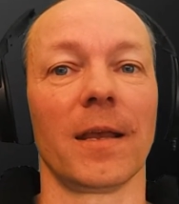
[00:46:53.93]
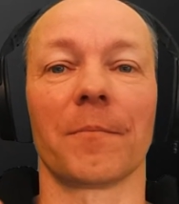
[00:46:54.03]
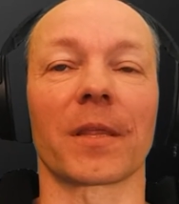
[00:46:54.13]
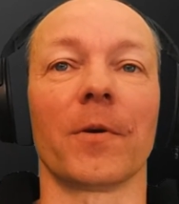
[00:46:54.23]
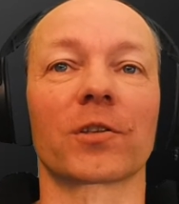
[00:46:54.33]

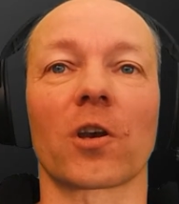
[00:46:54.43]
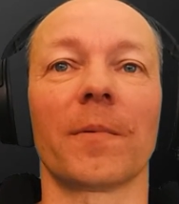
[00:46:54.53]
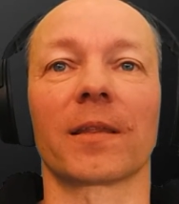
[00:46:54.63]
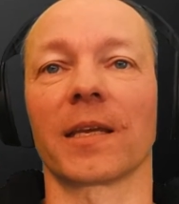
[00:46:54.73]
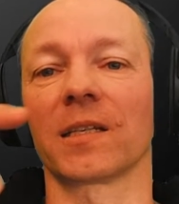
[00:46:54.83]
but the most
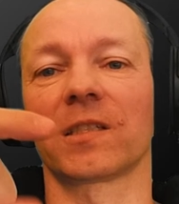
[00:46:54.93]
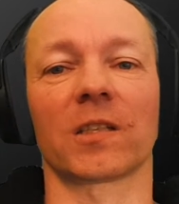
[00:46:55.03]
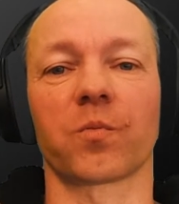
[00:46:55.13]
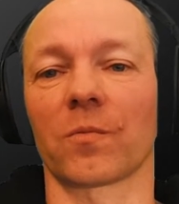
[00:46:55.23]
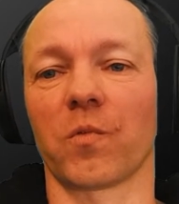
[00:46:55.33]
common thing is
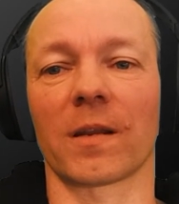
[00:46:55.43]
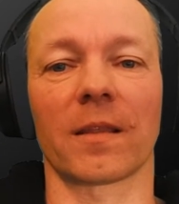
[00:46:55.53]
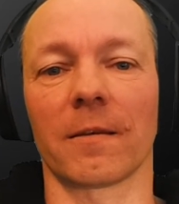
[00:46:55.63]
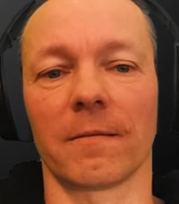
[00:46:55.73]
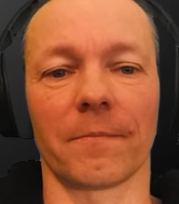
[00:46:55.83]
just with one of
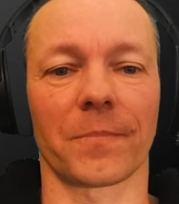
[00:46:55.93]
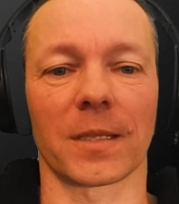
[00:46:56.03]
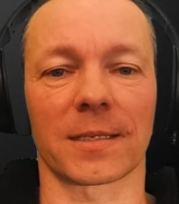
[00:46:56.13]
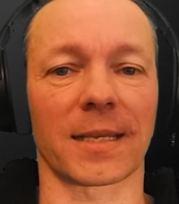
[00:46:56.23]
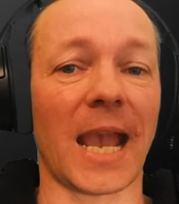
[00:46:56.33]
the
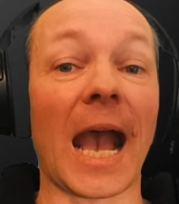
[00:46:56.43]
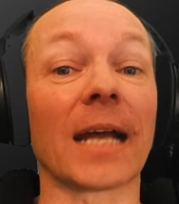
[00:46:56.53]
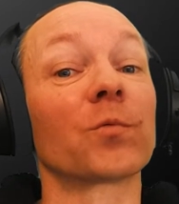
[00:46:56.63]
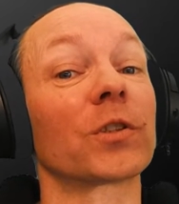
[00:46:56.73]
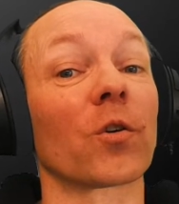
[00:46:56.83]

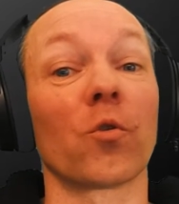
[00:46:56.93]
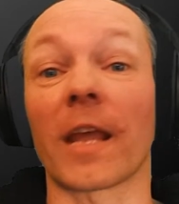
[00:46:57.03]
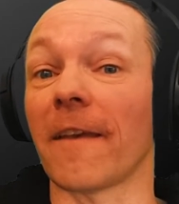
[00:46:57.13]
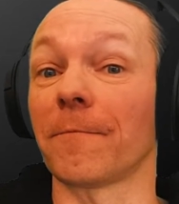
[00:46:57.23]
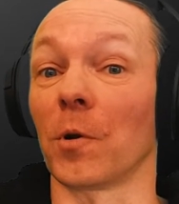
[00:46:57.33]
cards which are called
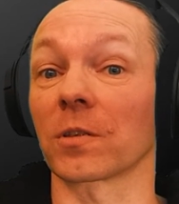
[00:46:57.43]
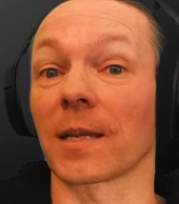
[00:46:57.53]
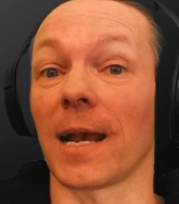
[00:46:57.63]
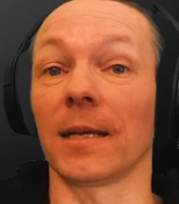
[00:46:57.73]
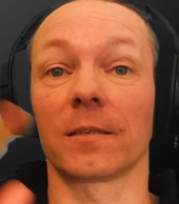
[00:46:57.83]
FBOS
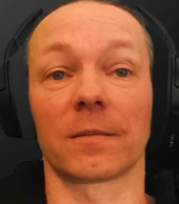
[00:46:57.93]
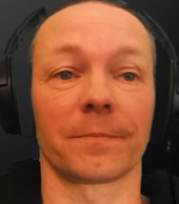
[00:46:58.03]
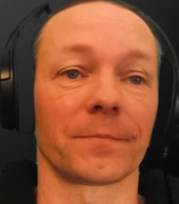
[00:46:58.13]
cards.